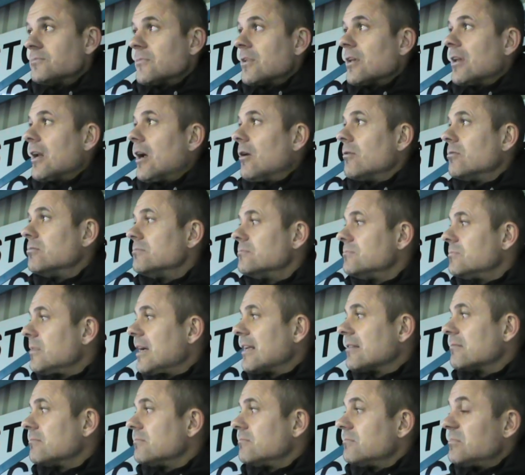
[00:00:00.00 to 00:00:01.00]

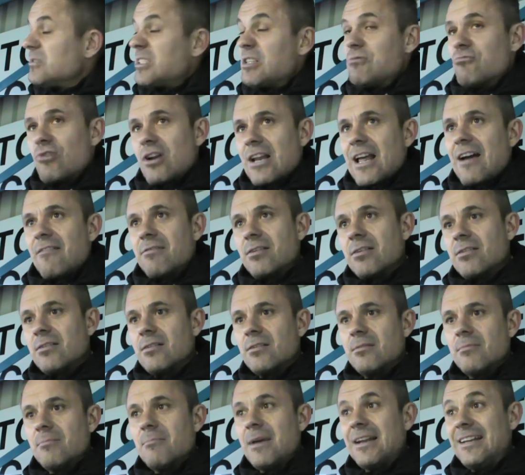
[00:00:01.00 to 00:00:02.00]
we didn't really have
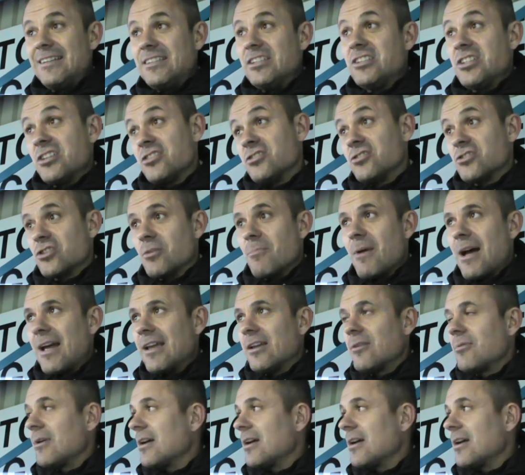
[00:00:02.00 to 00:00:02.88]
many decisions to make.